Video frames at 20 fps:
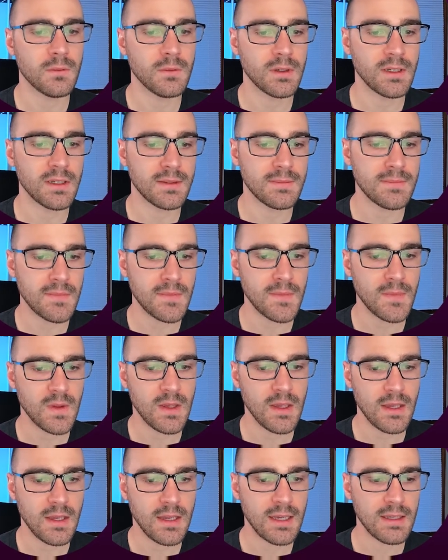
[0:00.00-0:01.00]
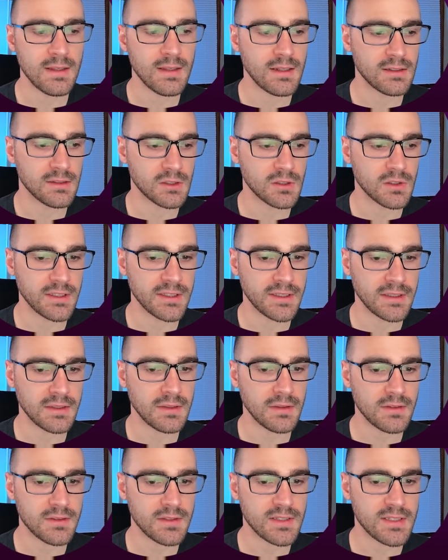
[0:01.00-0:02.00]
Okay, and then I'll
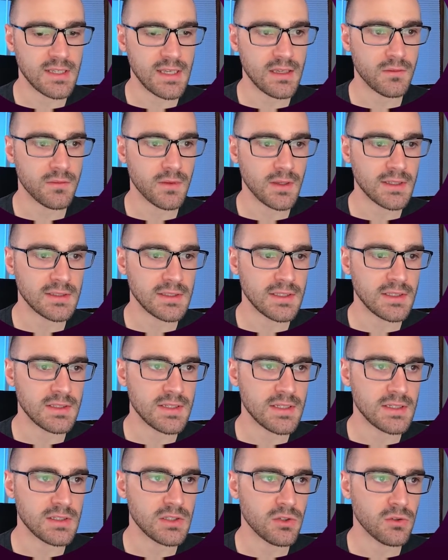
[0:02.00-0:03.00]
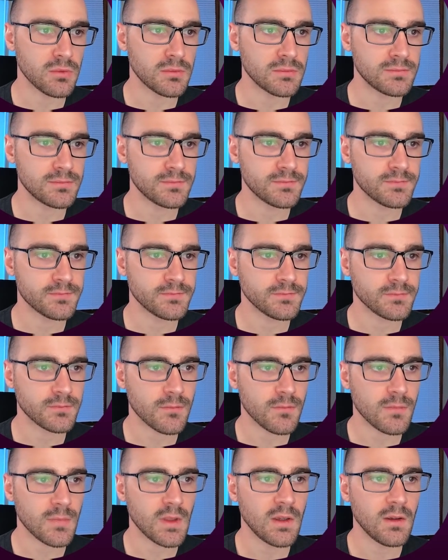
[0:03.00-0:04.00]
click Save and Continue.
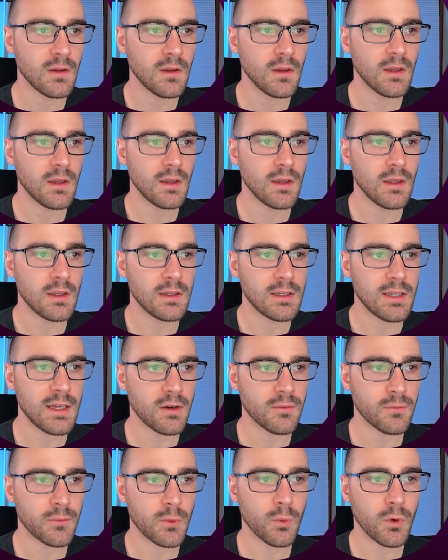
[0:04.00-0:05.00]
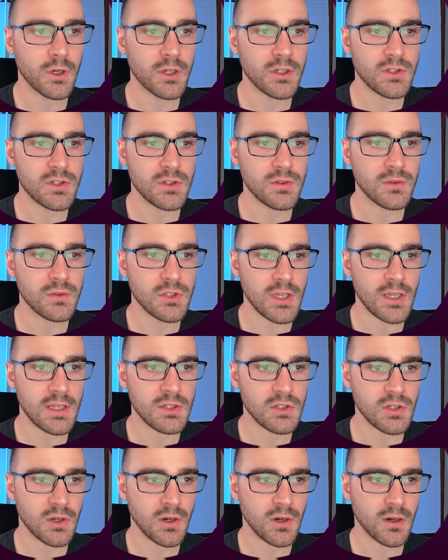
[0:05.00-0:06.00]
Now, if we wanted to
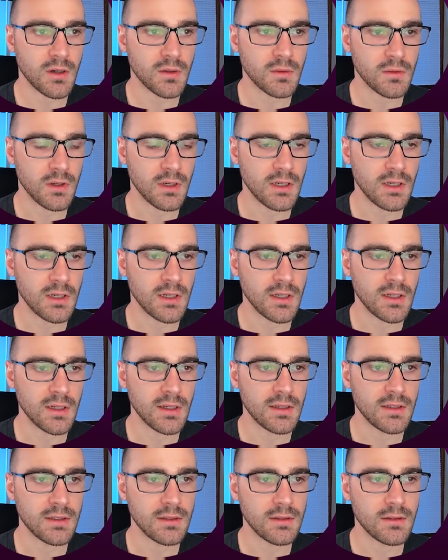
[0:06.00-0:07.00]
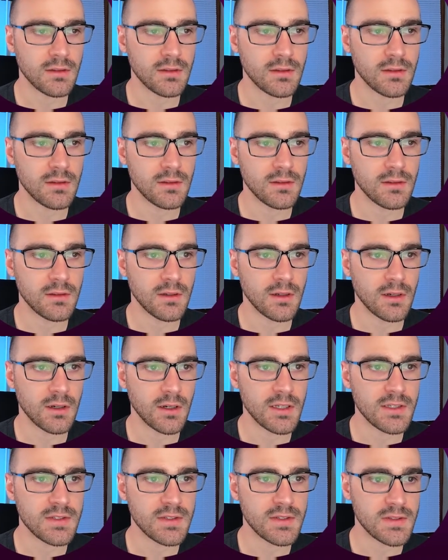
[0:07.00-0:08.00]
change our, uh,
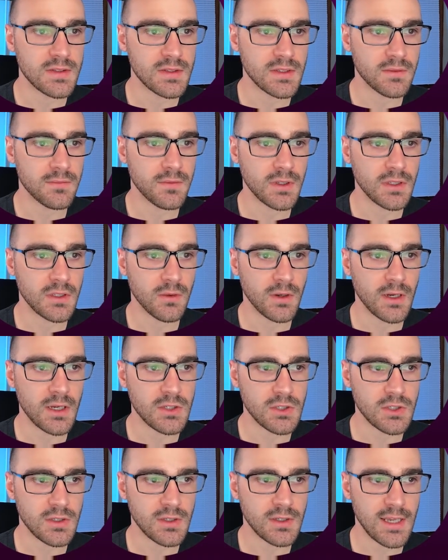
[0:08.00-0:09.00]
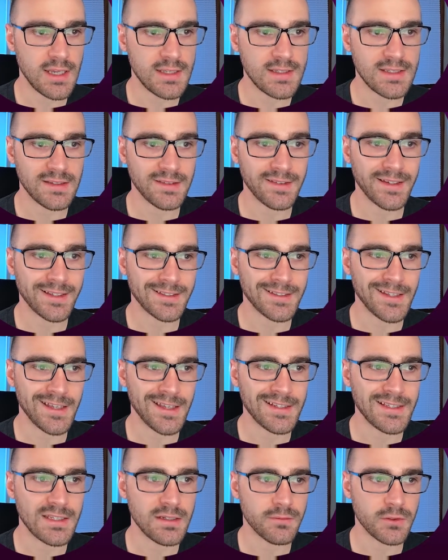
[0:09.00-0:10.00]
our instance configuration and select
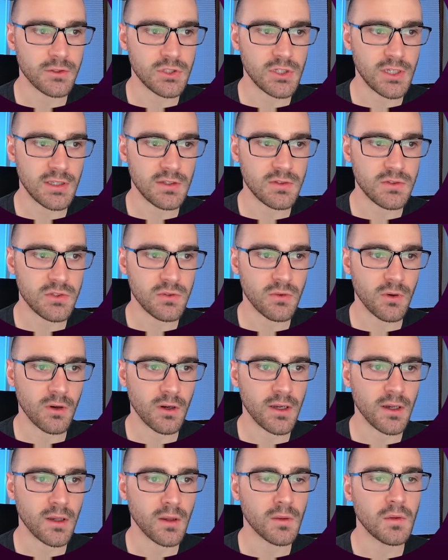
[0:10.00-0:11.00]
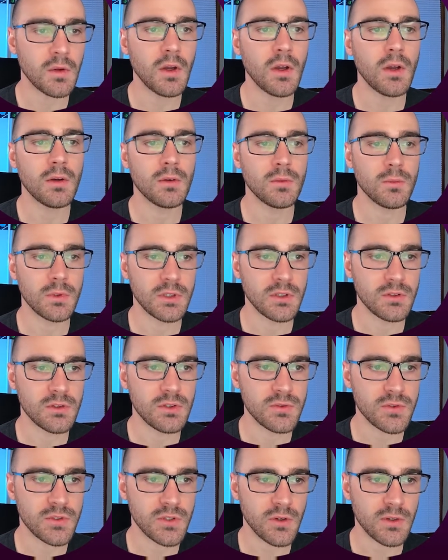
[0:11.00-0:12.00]
a different Jenkins U R L, we could
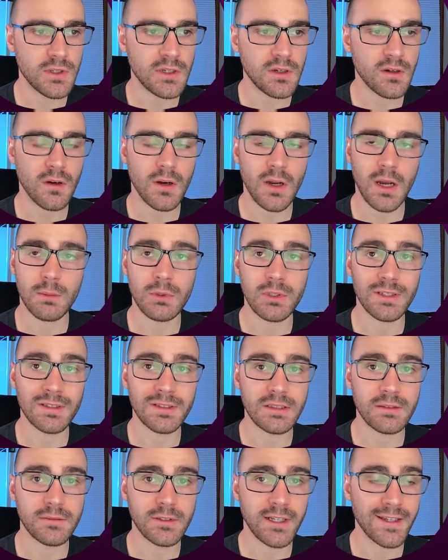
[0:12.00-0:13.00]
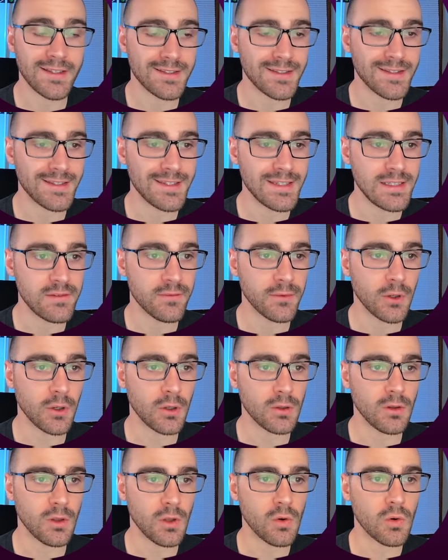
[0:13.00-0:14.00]
do so here. I'm going to leave it as the
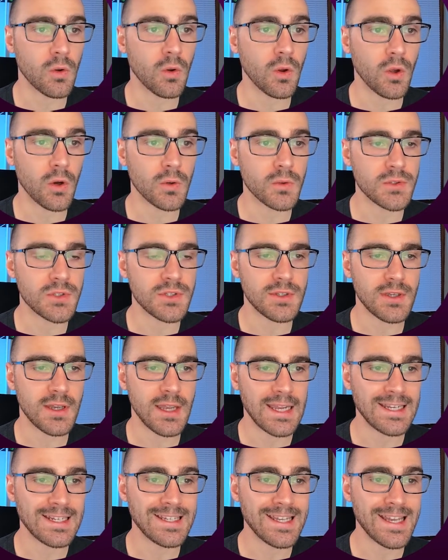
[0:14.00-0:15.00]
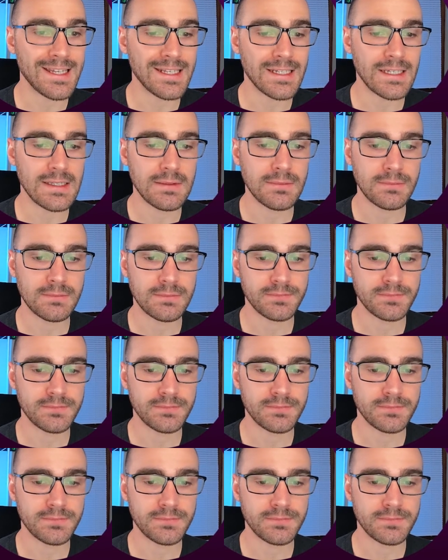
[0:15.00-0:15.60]
default localhost eighty eighty.